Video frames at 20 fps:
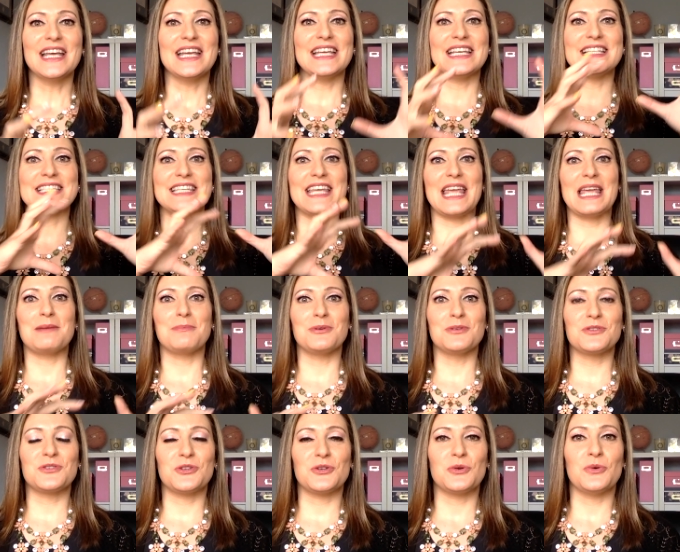is able
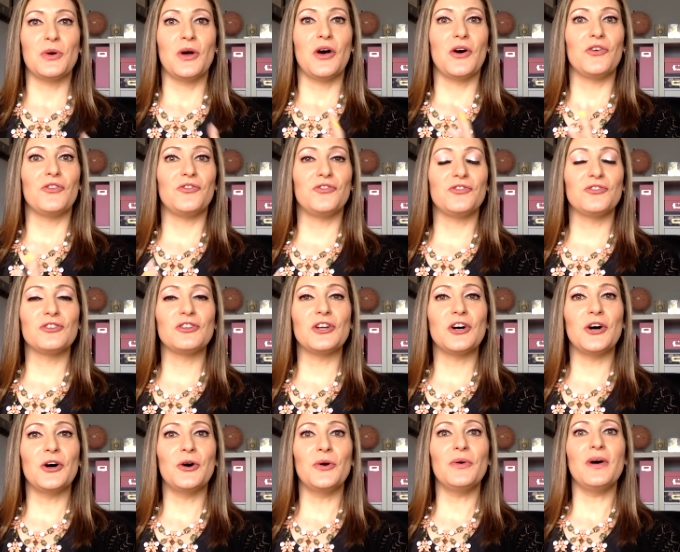to
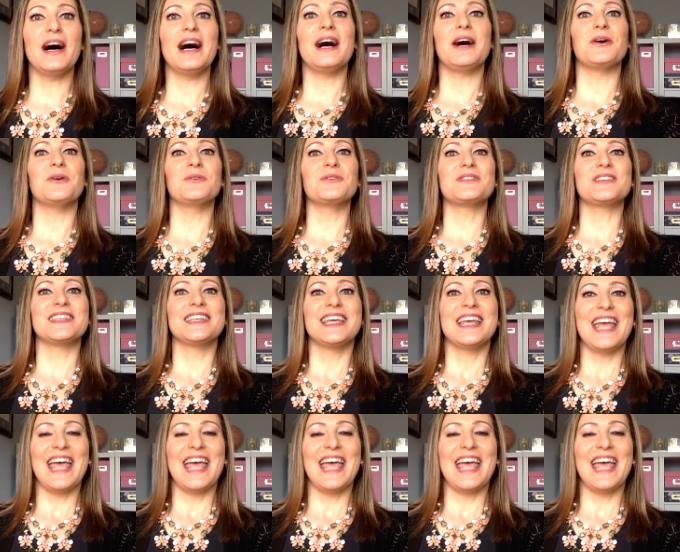flow out